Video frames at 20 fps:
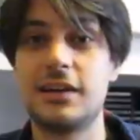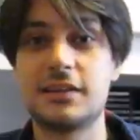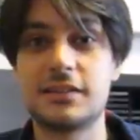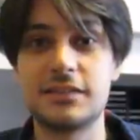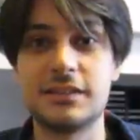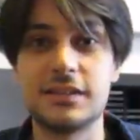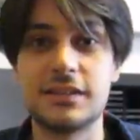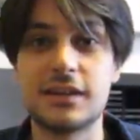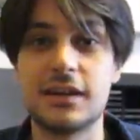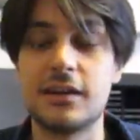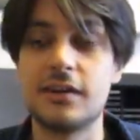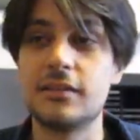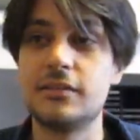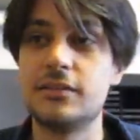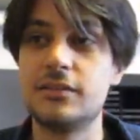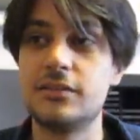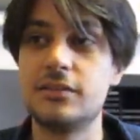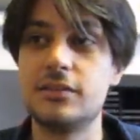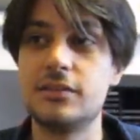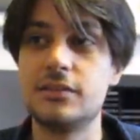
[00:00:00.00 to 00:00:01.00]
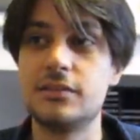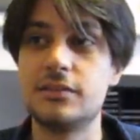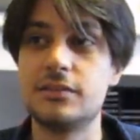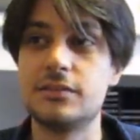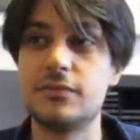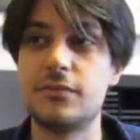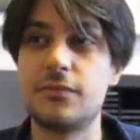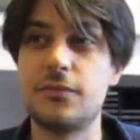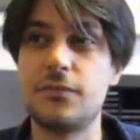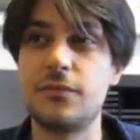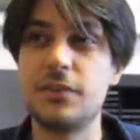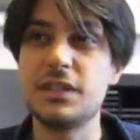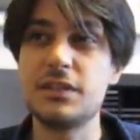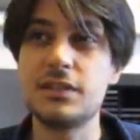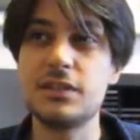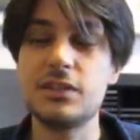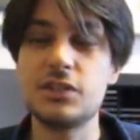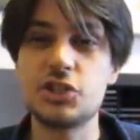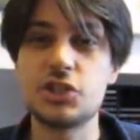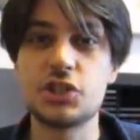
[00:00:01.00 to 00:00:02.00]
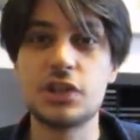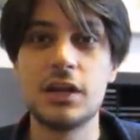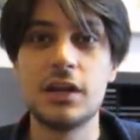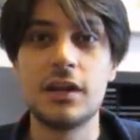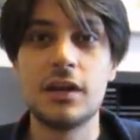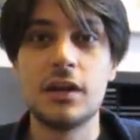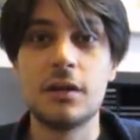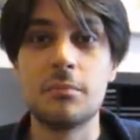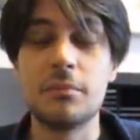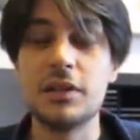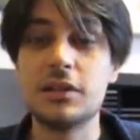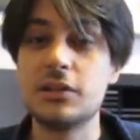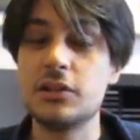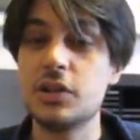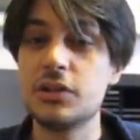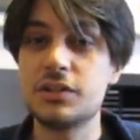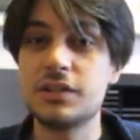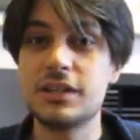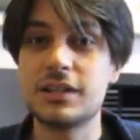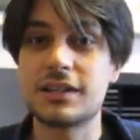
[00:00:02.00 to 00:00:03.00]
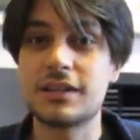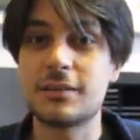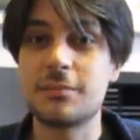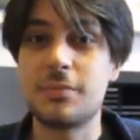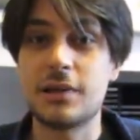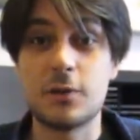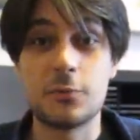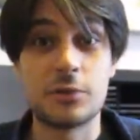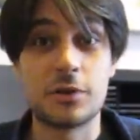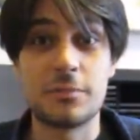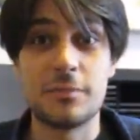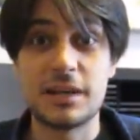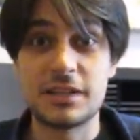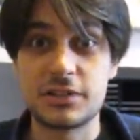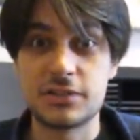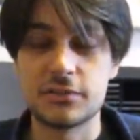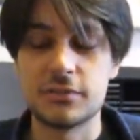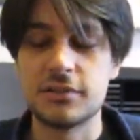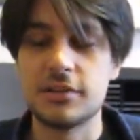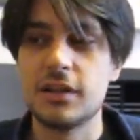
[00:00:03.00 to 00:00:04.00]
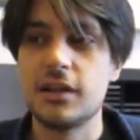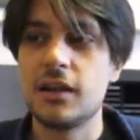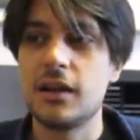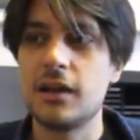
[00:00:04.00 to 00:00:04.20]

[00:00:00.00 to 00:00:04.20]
Arctica, Finnish melodic power metal.